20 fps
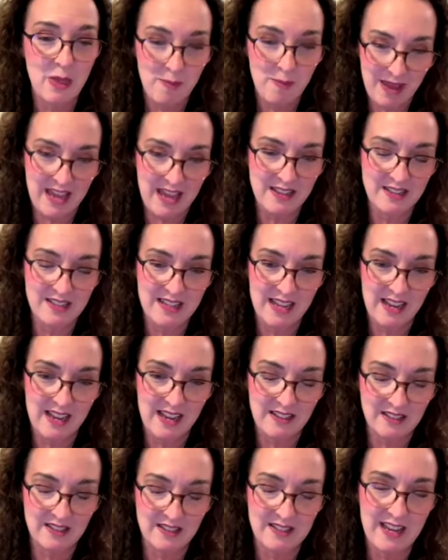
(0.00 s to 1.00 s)
the band
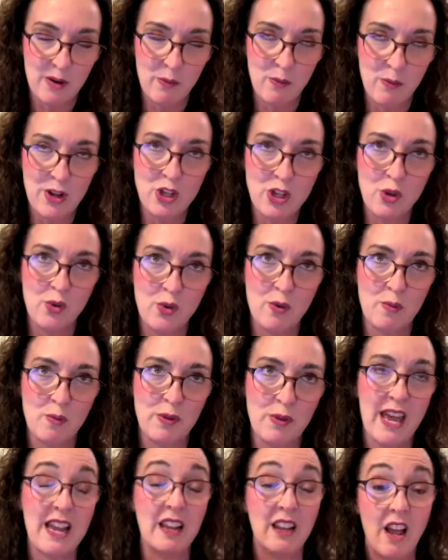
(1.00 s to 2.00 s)
sounds. Now, when you
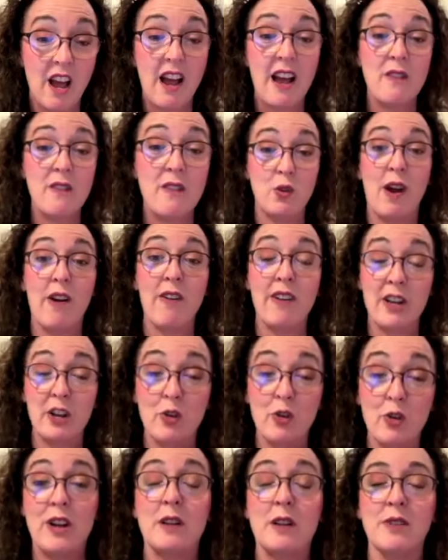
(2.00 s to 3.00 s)
play live, you are an
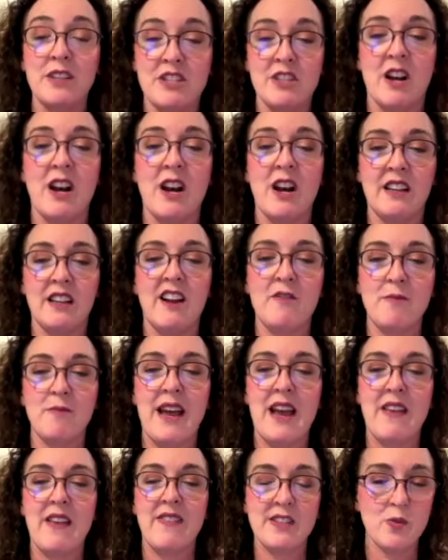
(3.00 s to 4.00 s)
incredibly tight live
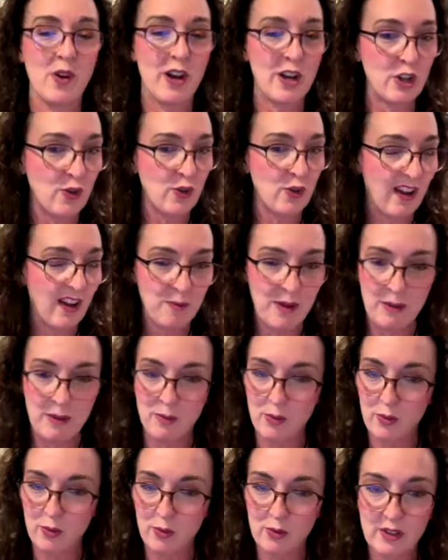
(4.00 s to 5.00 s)
band. That's why you have
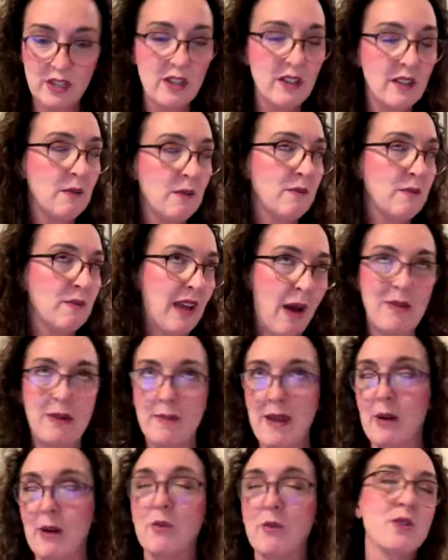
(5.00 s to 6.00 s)
people coming
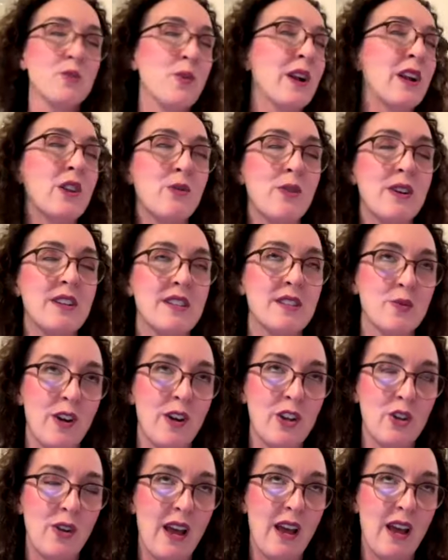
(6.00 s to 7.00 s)
back. Well, it's one of the reasons why
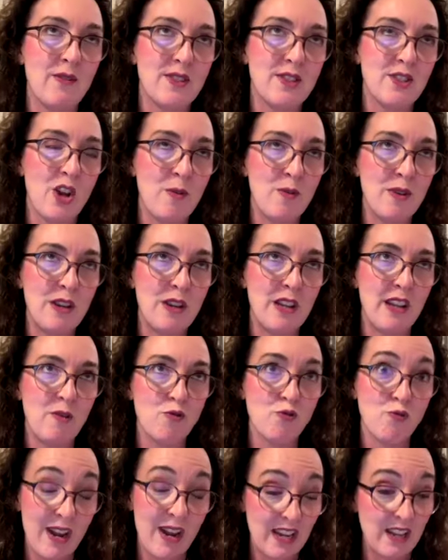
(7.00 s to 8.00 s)
you have so
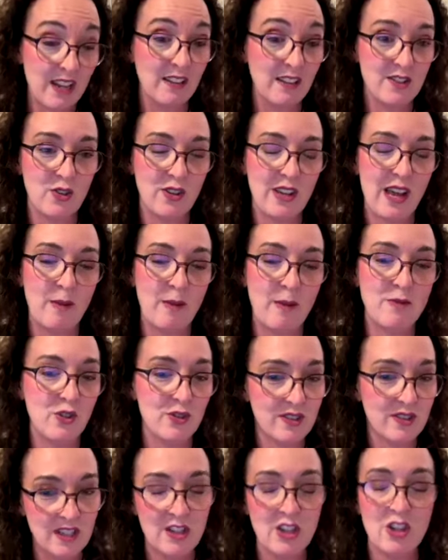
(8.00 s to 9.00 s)
many regulars who come to your
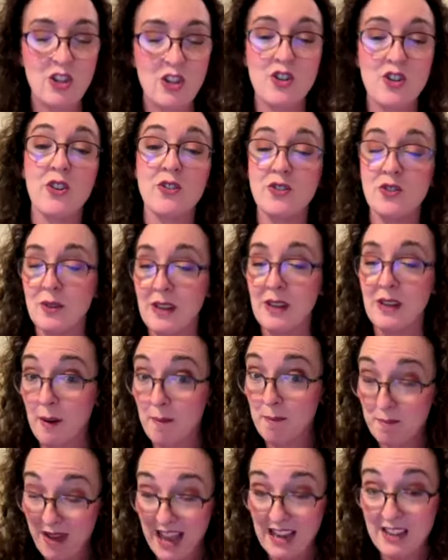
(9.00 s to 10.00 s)
Sydney shows, who
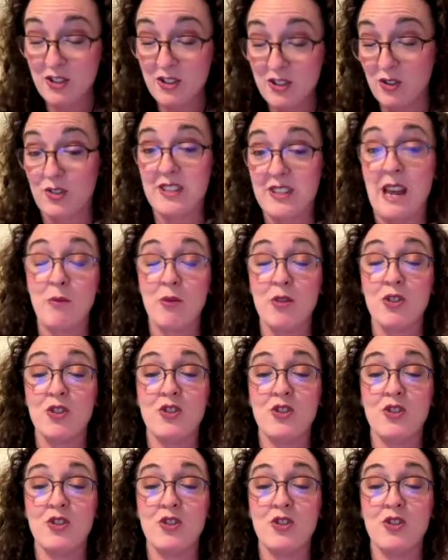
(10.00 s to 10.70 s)
come back to your Tamworth